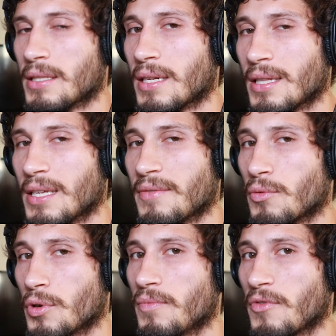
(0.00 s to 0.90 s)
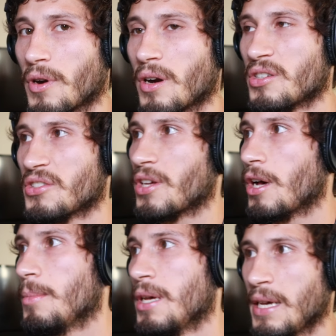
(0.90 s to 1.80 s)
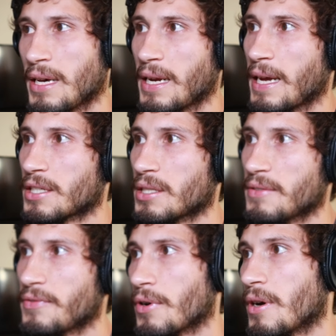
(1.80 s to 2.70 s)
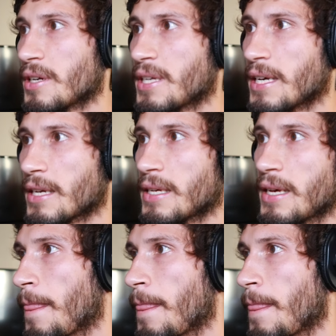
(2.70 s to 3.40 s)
That's going to leave room for our sub and actually for our kick.